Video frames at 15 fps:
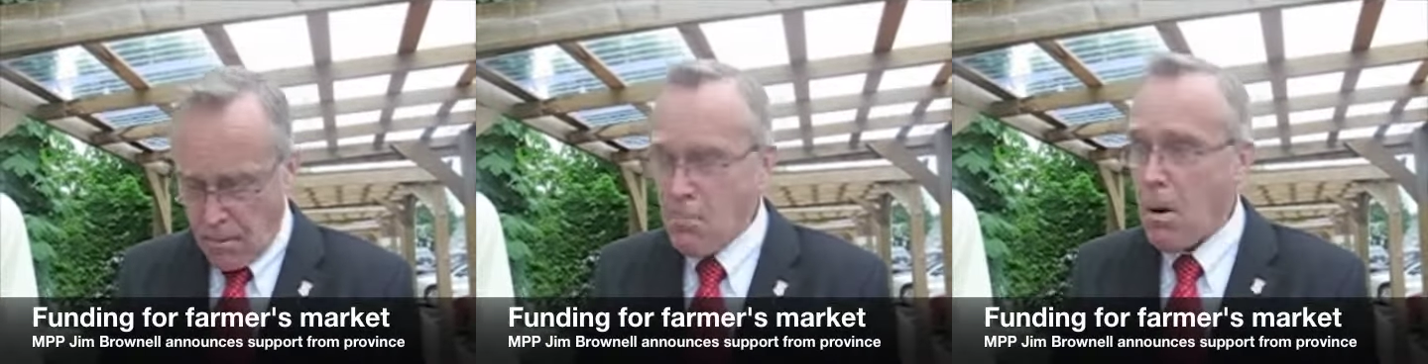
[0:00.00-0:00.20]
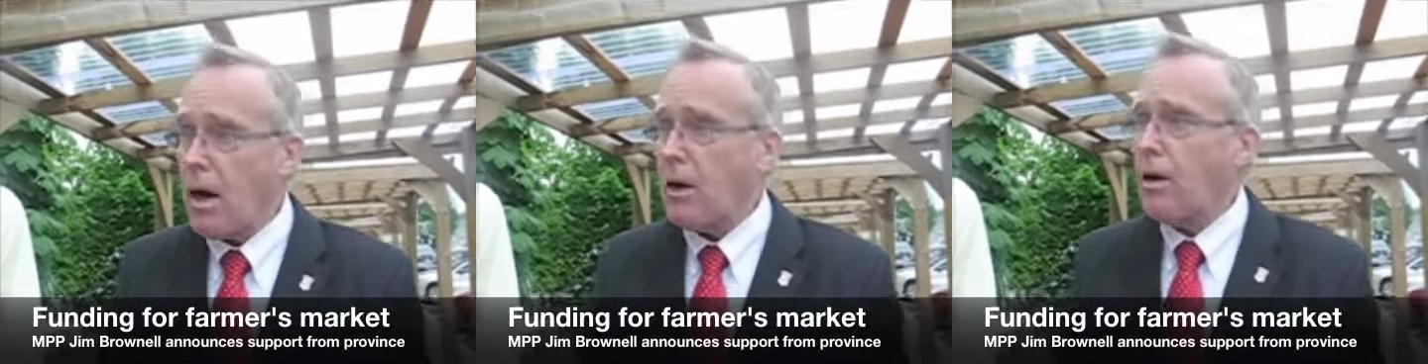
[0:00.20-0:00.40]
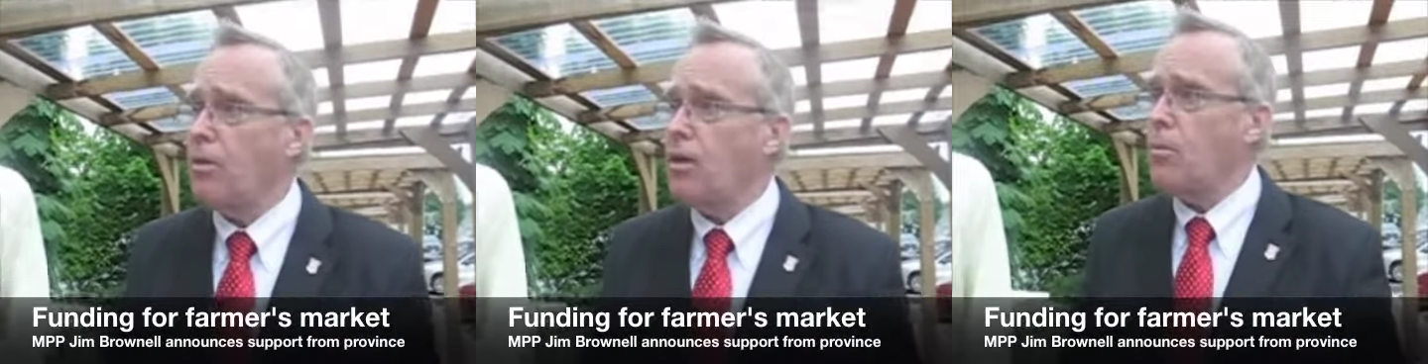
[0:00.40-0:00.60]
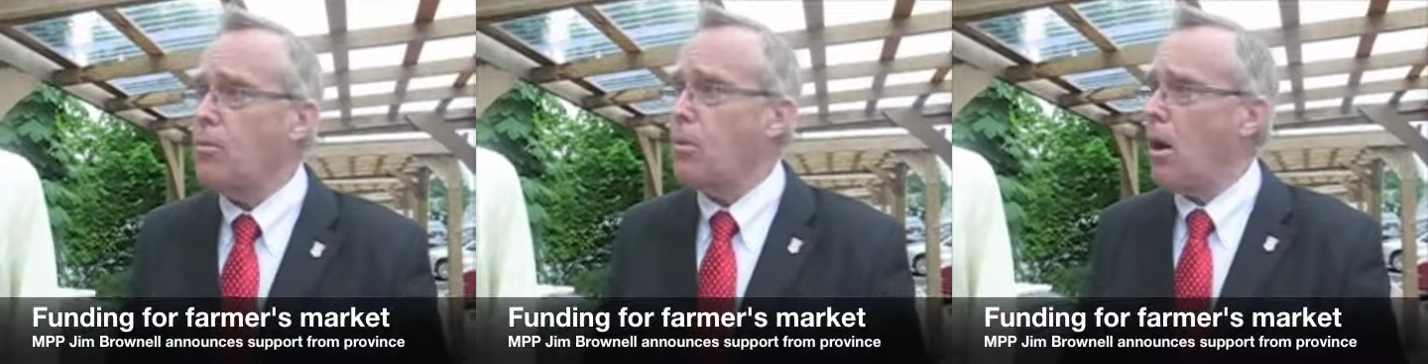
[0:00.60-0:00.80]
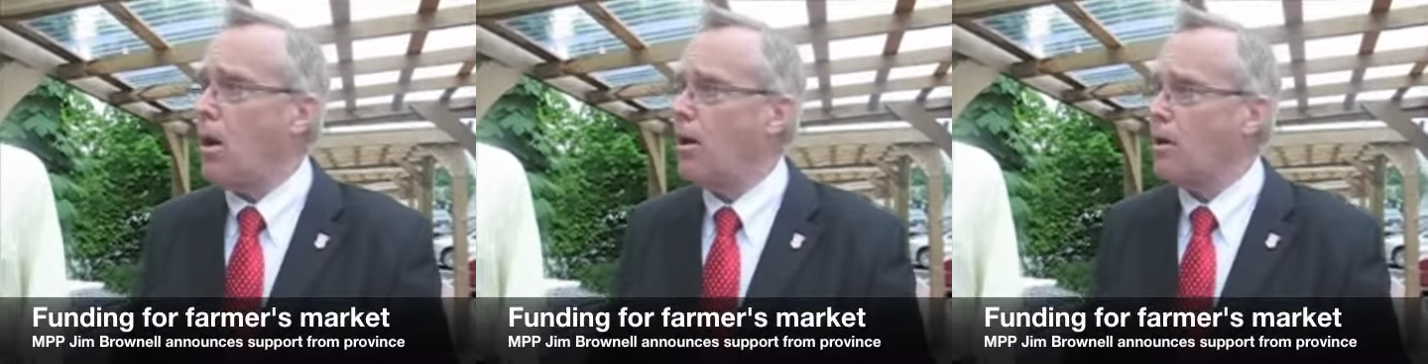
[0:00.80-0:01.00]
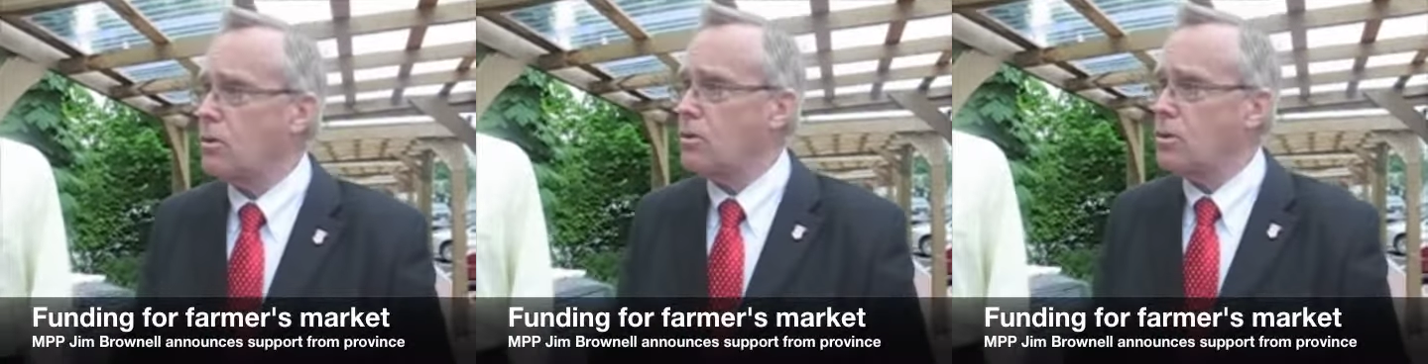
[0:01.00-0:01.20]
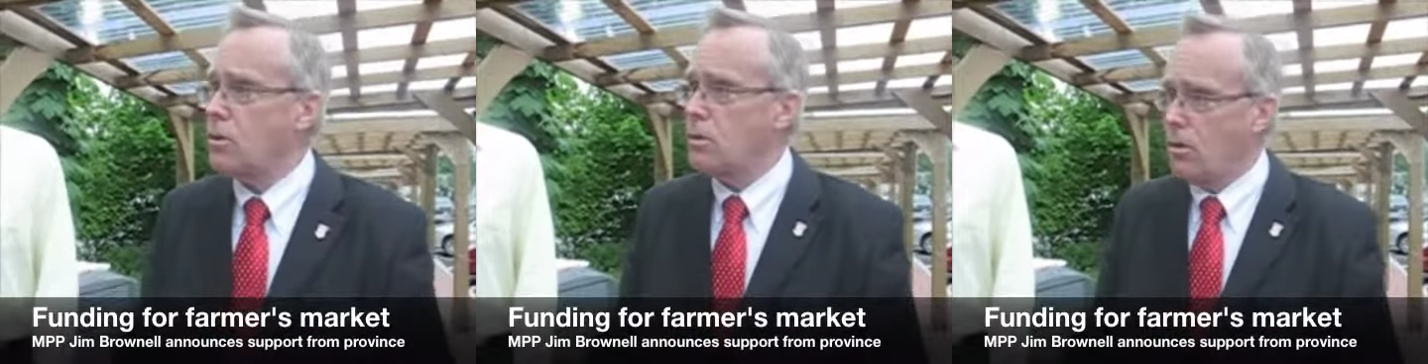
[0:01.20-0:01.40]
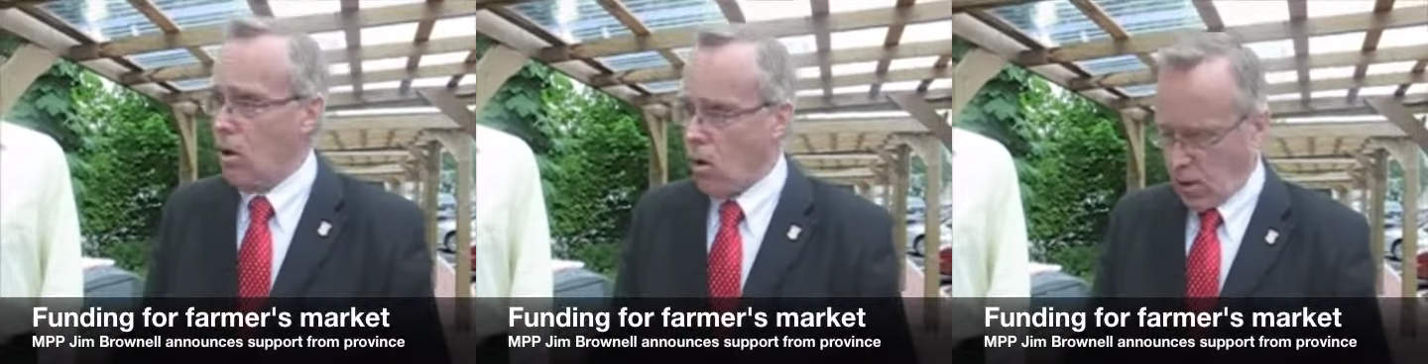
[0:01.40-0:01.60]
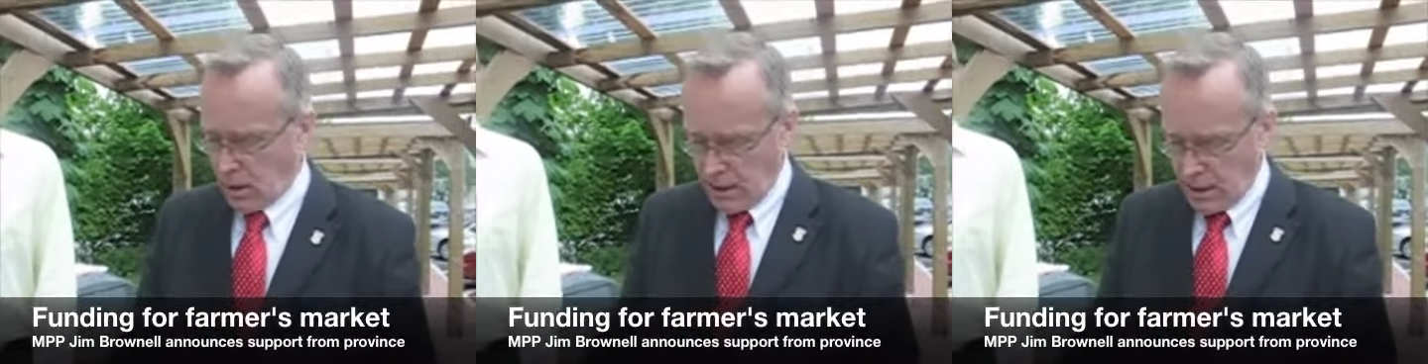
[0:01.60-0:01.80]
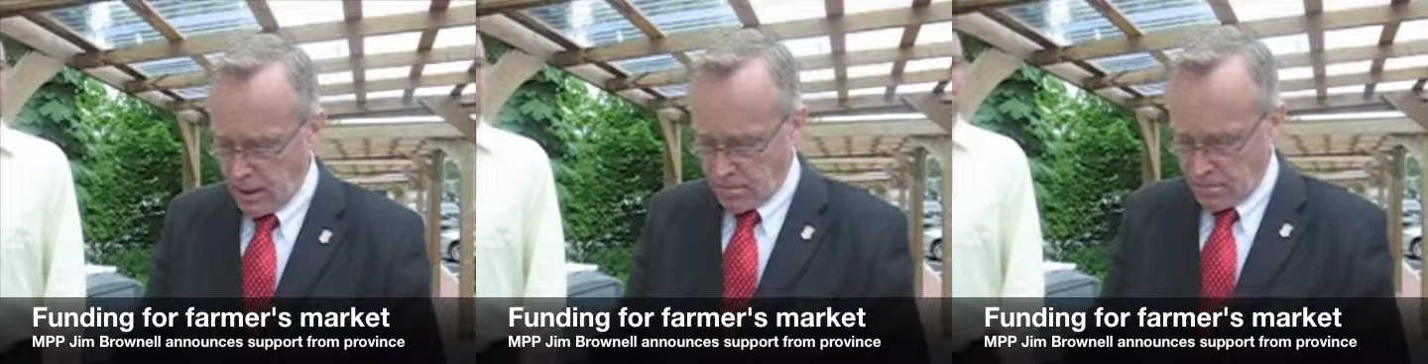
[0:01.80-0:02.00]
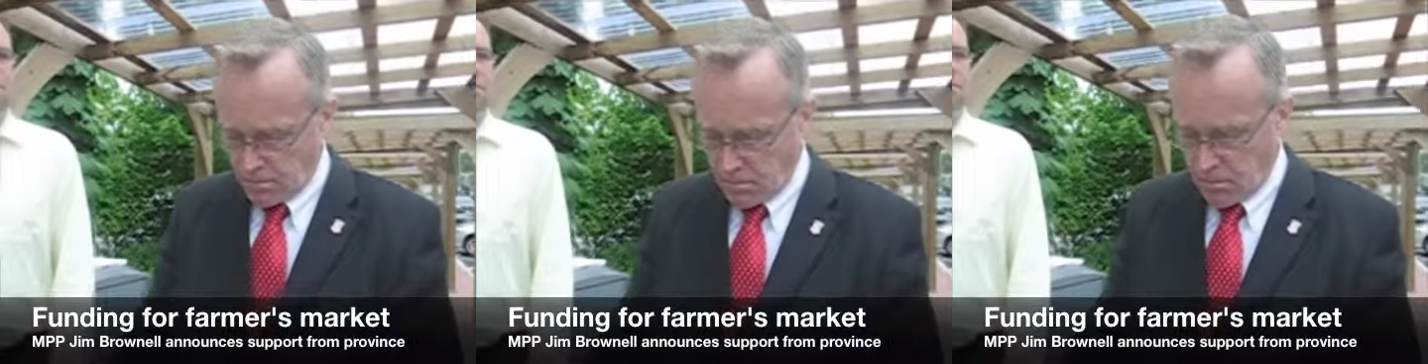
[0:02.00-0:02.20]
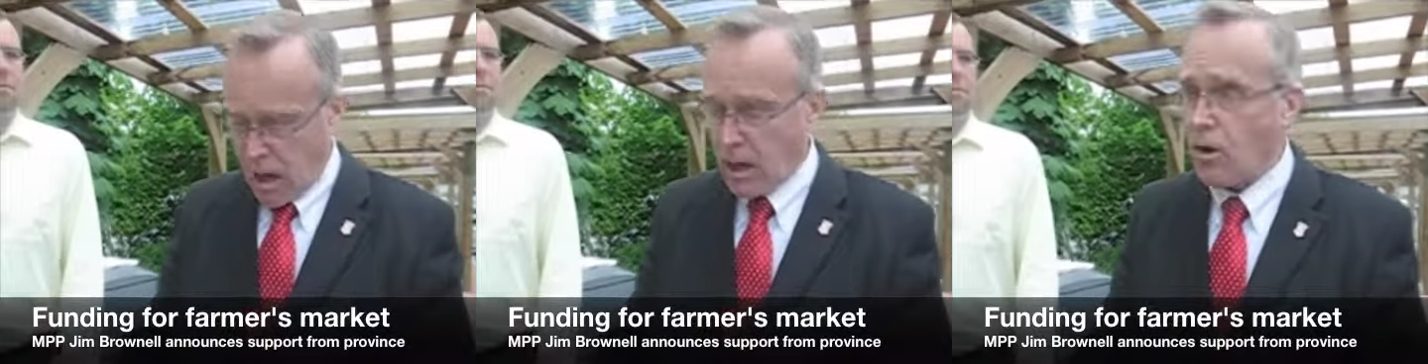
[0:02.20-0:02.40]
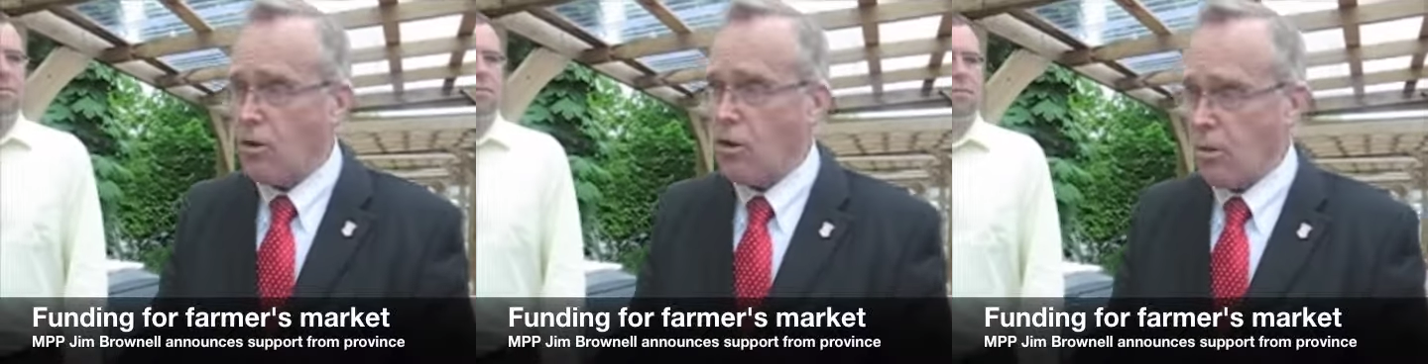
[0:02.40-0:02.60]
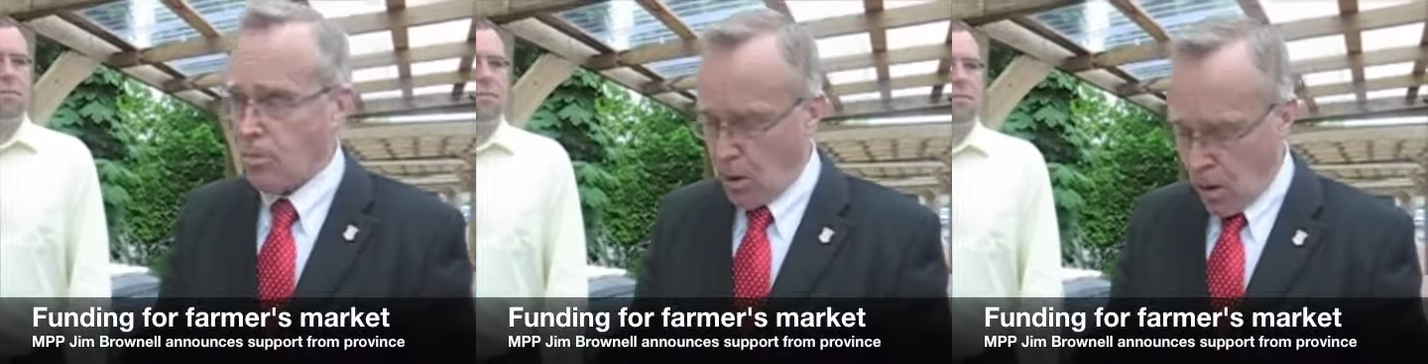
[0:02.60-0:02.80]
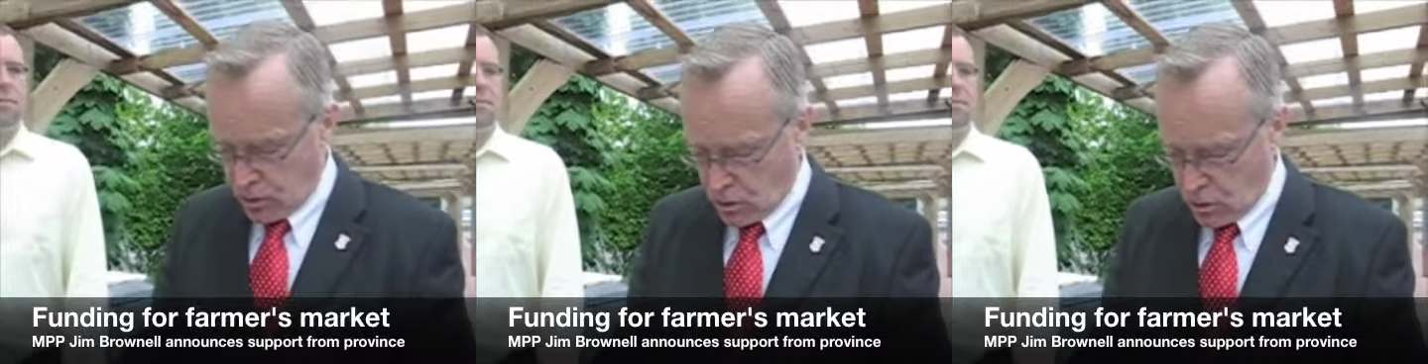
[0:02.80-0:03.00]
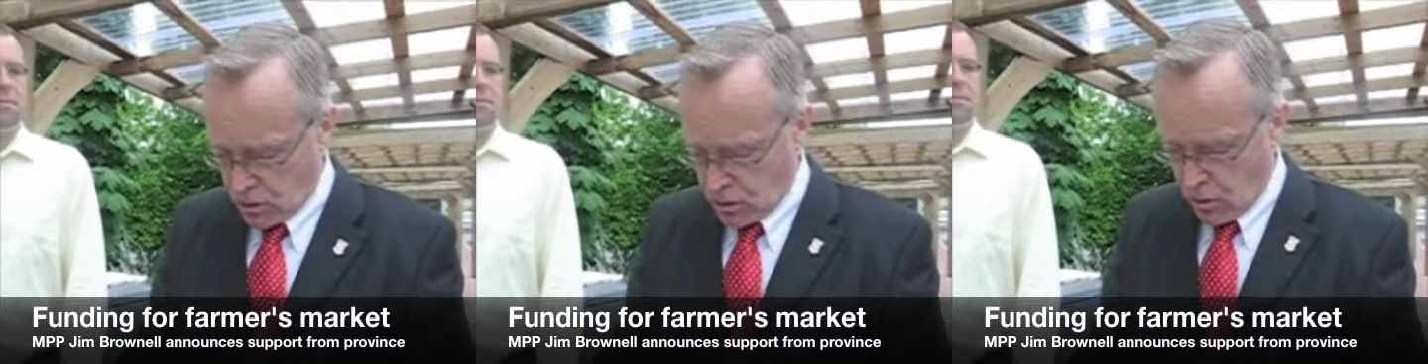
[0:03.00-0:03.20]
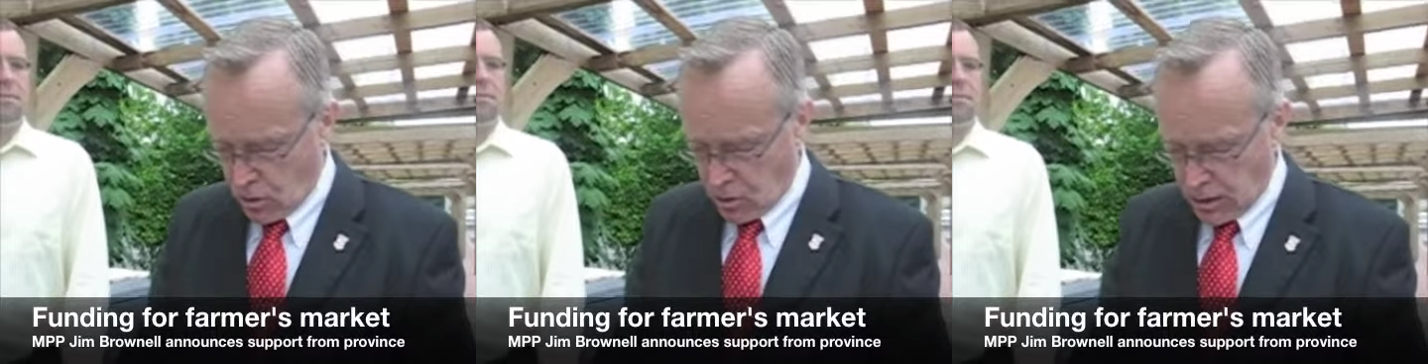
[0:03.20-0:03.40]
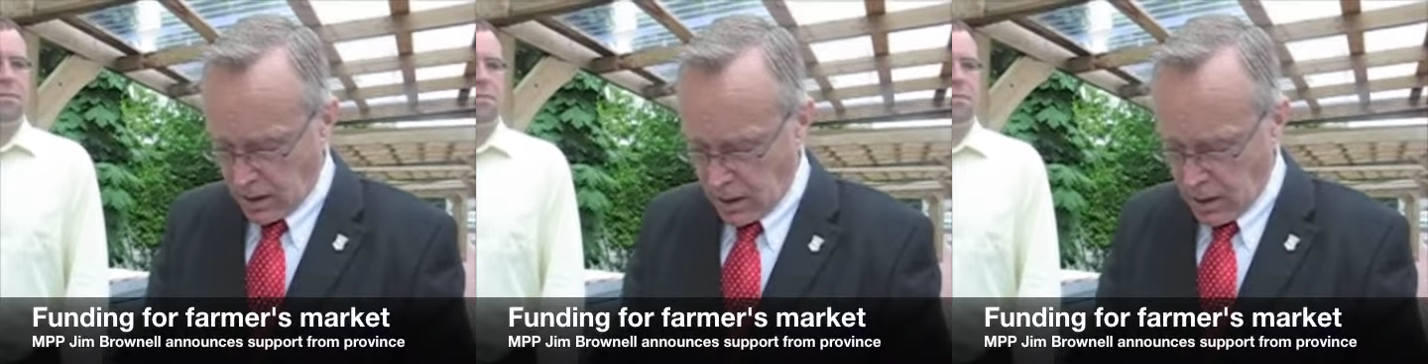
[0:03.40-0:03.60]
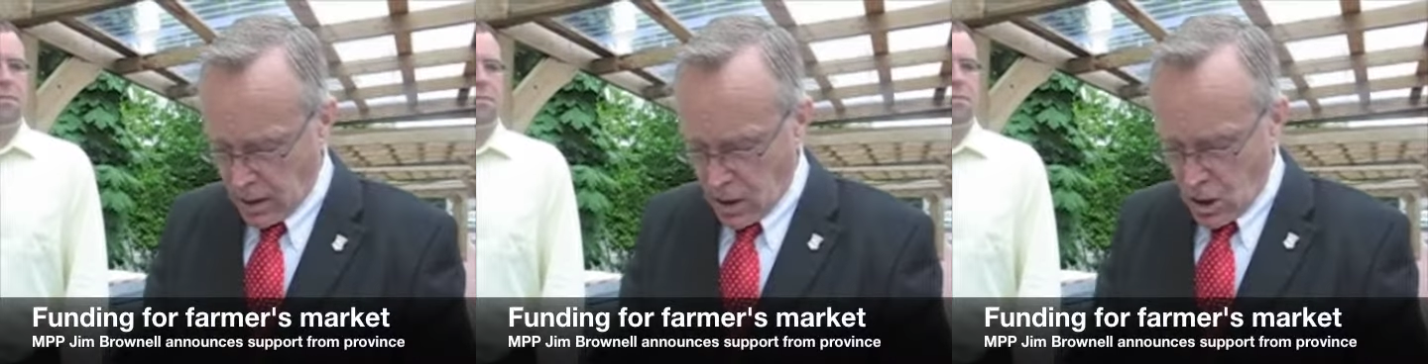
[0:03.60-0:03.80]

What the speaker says: market their products locally, market their produce locally,